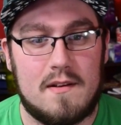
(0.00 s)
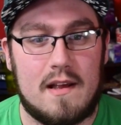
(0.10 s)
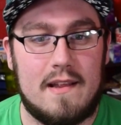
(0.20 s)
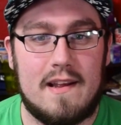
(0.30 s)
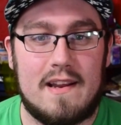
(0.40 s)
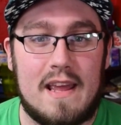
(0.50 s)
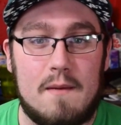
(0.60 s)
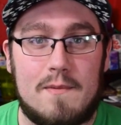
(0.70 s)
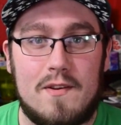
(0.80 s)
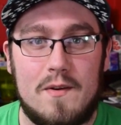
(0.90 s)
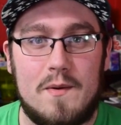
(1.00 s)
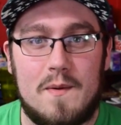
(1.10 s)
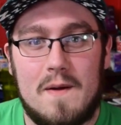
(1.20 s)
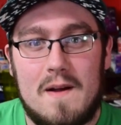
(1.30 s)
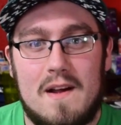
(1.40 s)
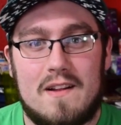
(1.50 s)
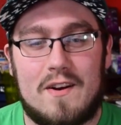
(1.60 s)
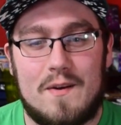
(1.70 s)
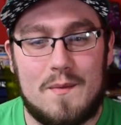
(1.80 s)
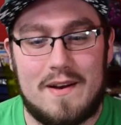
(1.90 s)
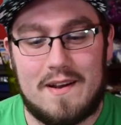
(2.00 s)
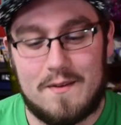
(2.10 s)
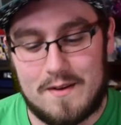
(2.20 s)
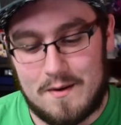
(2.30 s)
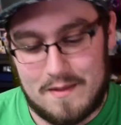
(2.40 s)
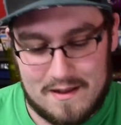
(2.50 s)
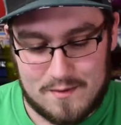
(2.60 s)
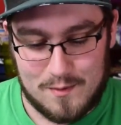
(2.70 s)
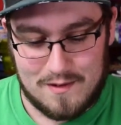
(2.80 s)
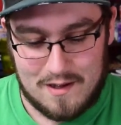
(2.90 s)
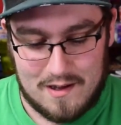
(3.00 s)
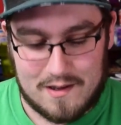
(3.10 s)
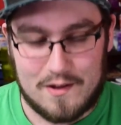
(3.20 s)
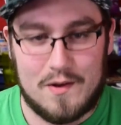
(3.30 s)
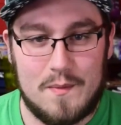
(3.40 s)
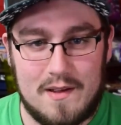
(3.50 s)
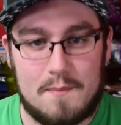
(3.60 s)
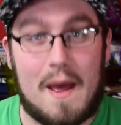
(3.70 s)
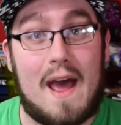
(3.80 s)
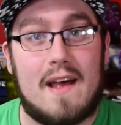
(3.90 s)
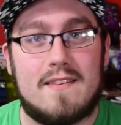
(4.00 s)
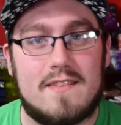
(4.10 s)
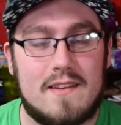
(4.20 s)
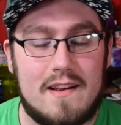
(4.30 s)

And then game 2, turn 1, he goes, oh, that's cool, Kukui, pass.